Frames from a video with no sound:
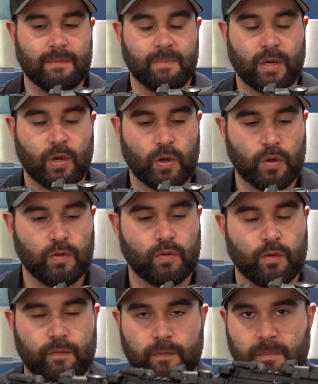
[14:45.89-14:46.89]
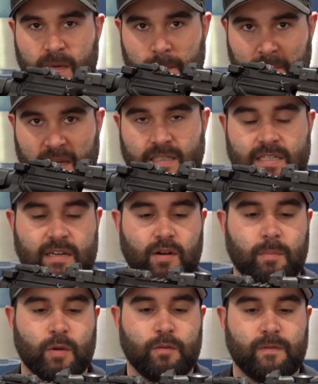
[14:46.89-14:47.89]
Because of being based here
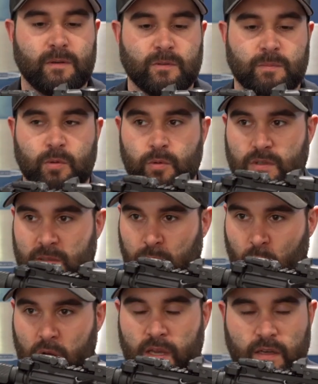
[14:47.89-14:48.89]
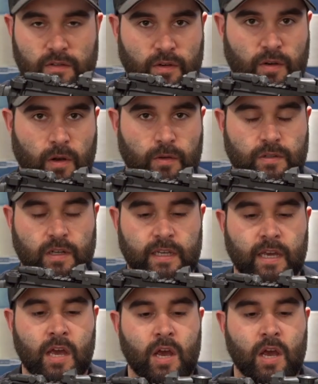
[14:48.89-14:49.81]
at Bluefield Sports and working so closely